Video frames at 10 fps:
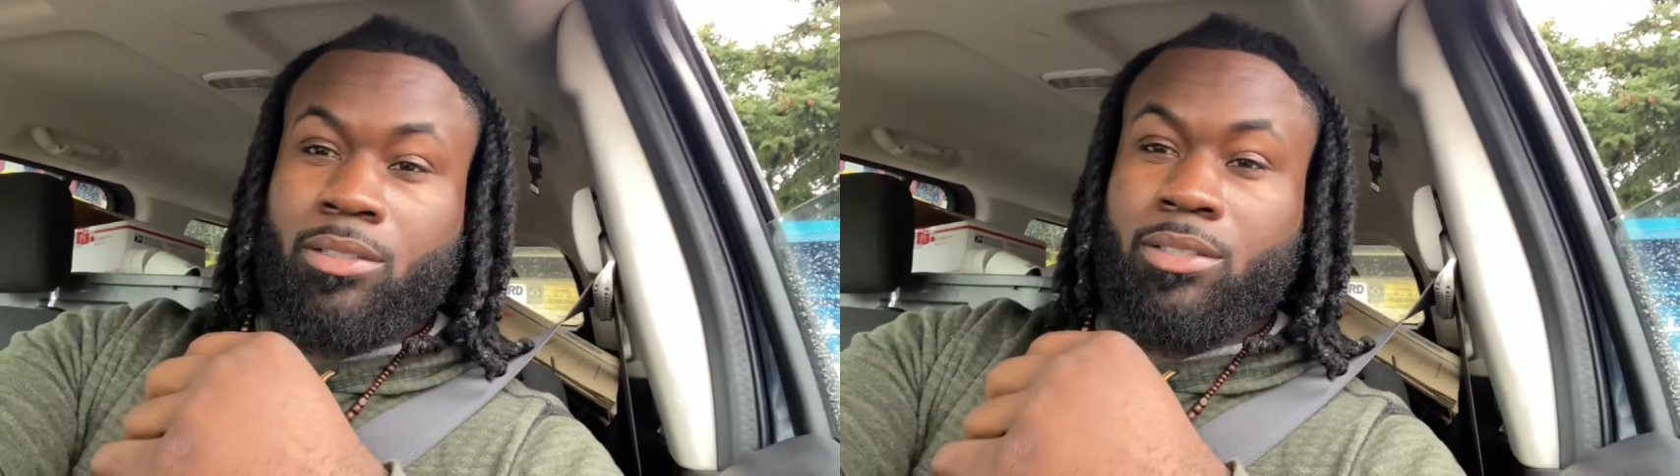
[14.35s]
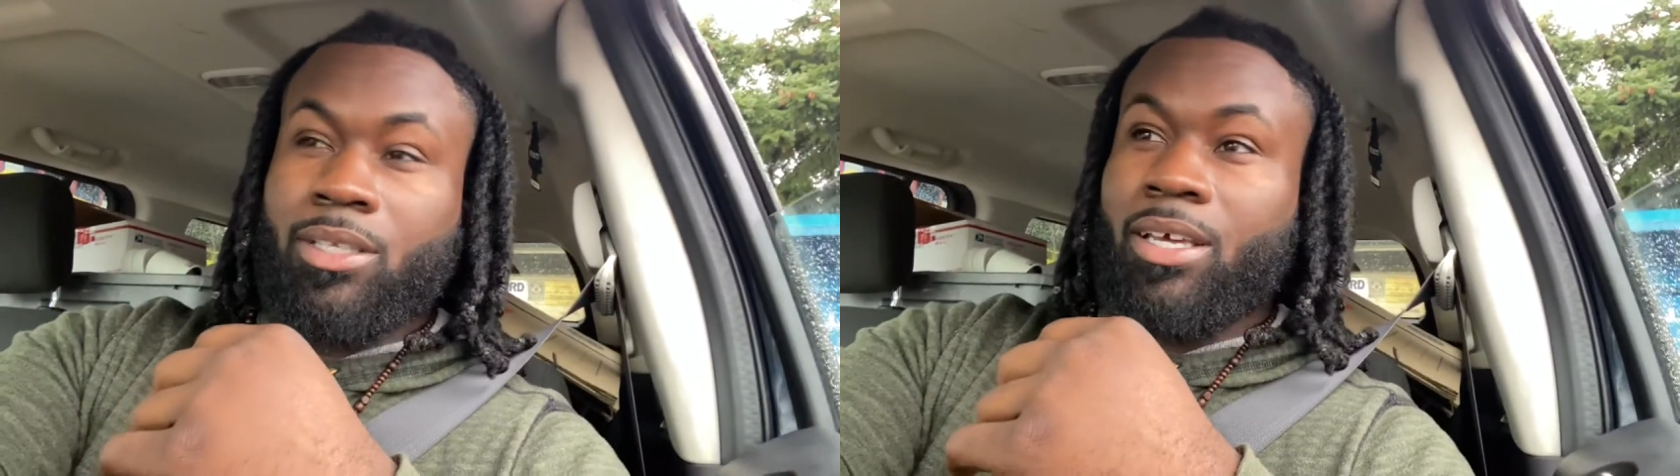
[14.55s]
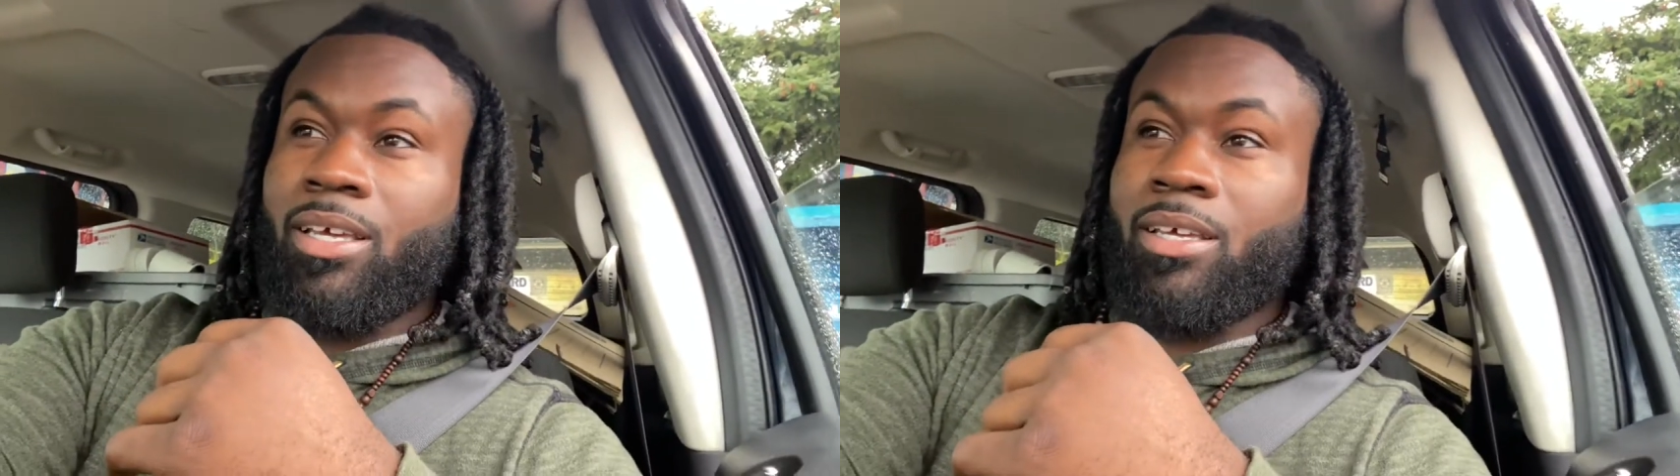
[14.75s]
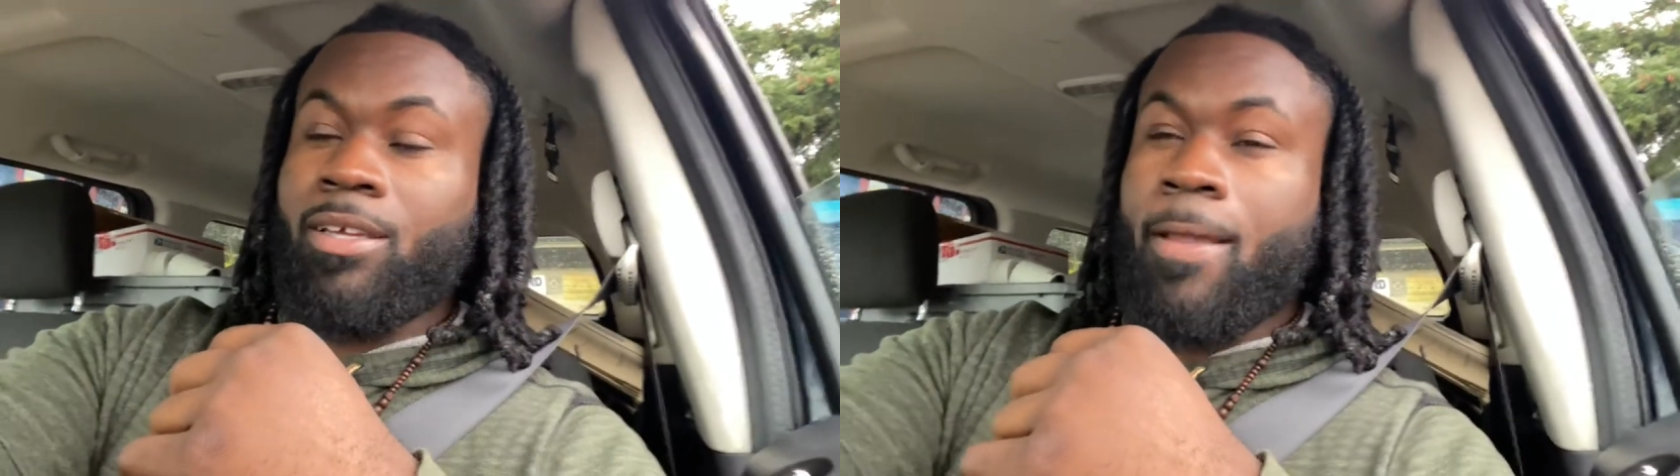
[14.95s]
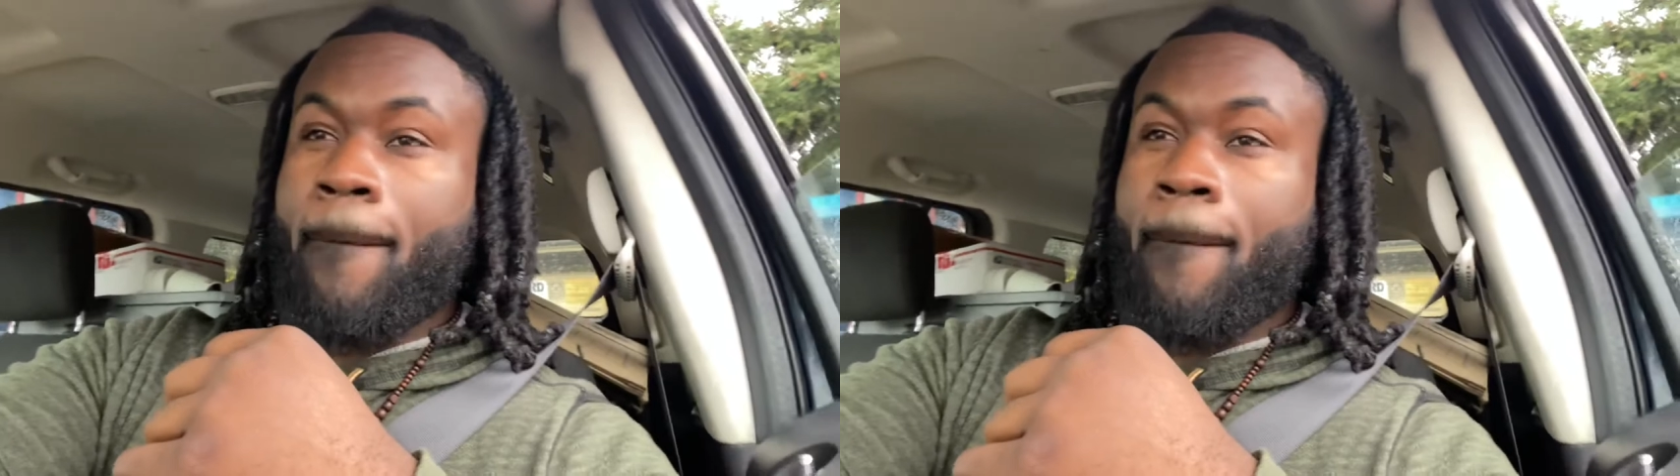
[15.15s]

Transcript: Today